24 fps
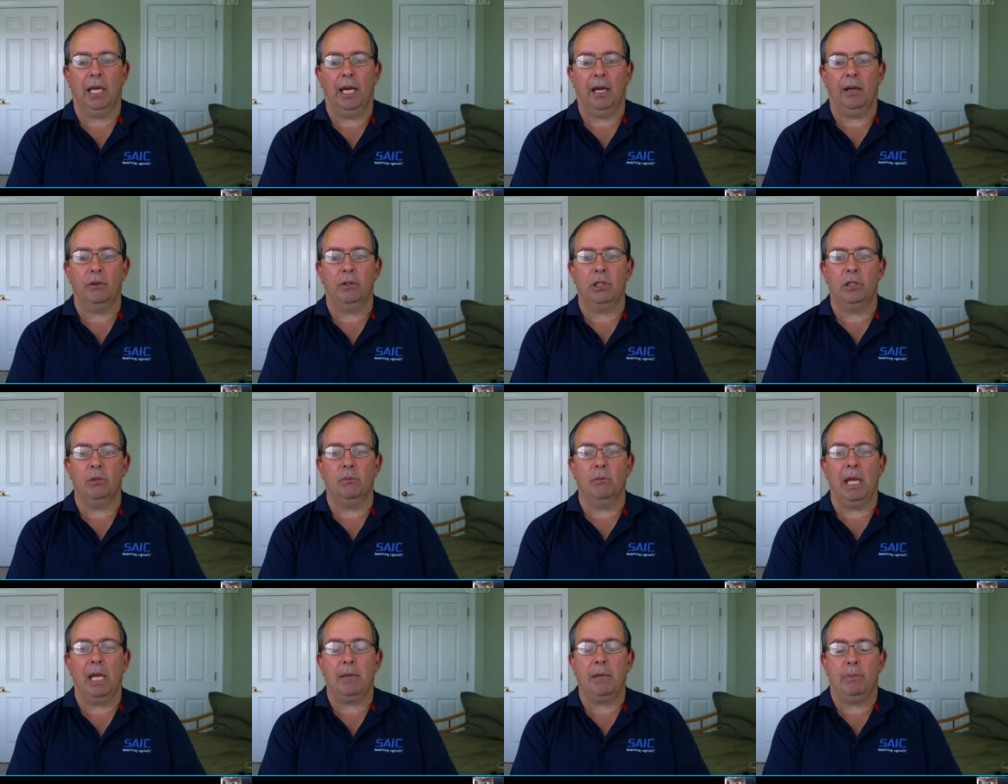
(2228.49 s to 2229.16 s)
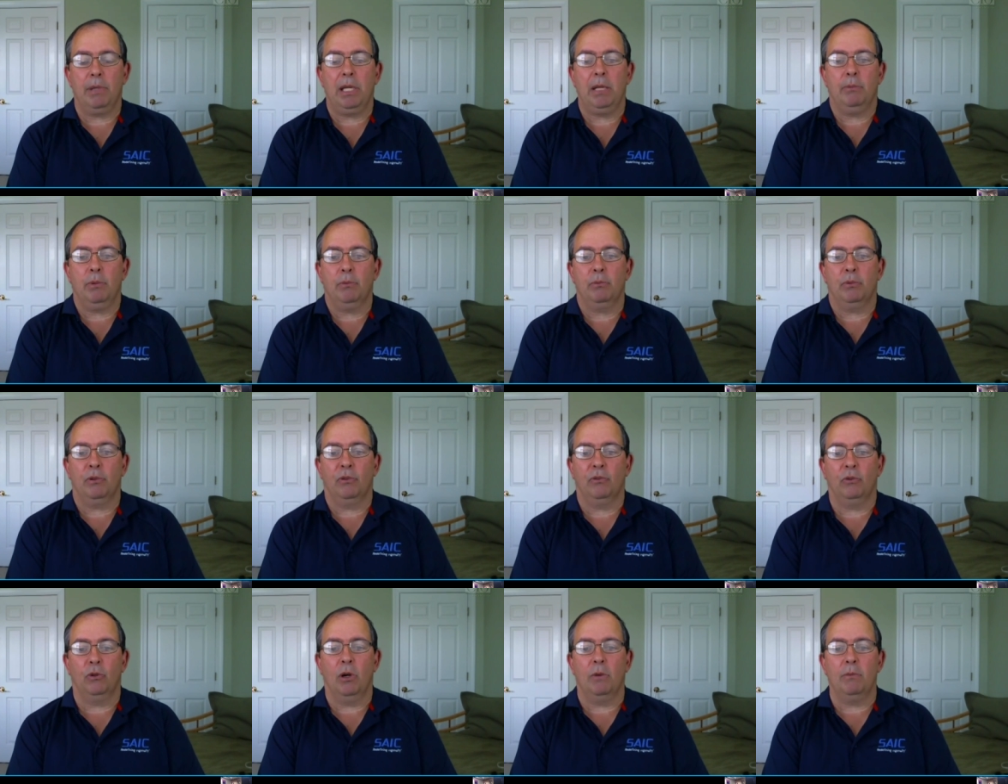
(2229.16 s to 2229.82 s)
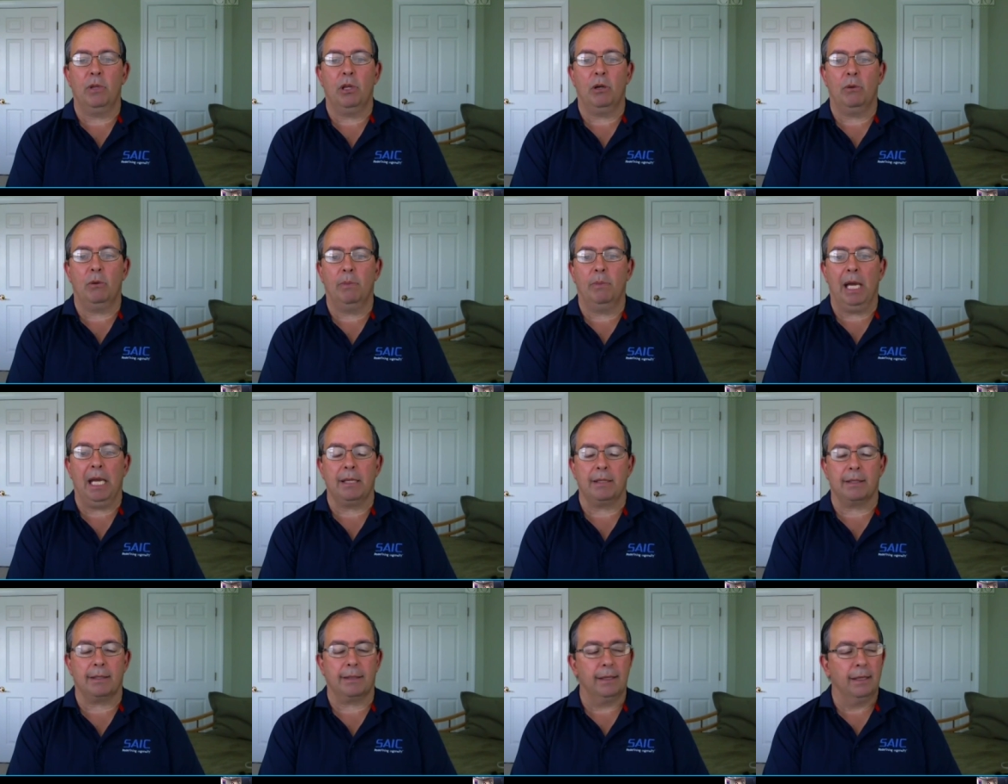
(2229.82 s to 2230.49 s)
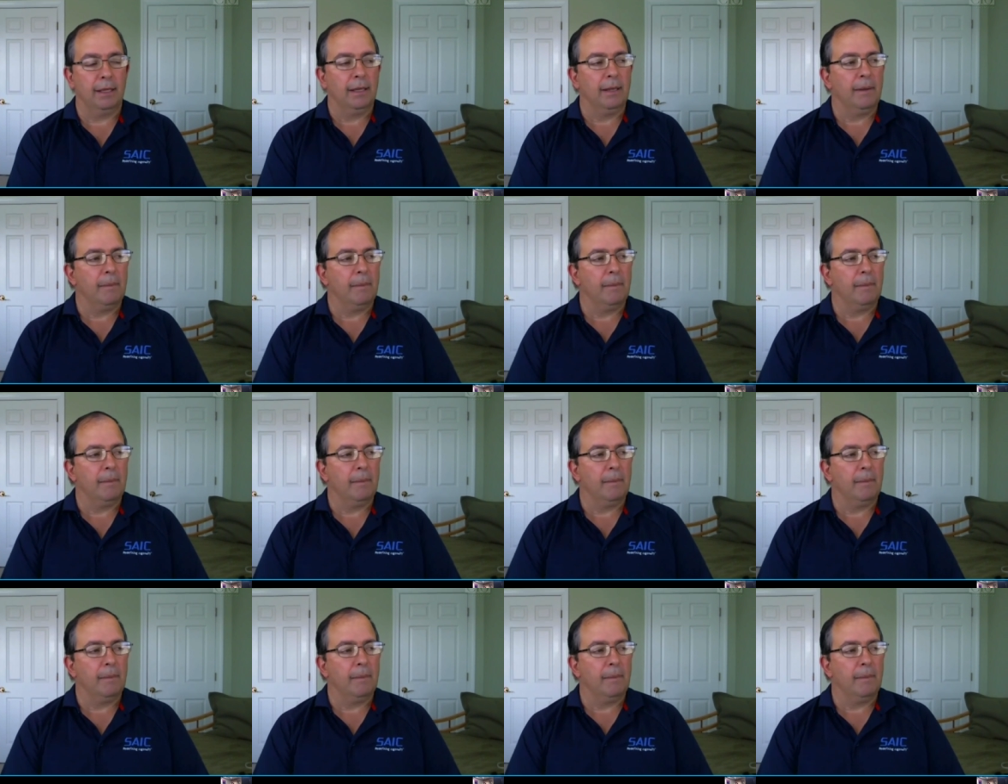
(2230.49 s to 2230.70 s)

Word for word: how do you make people perform their best?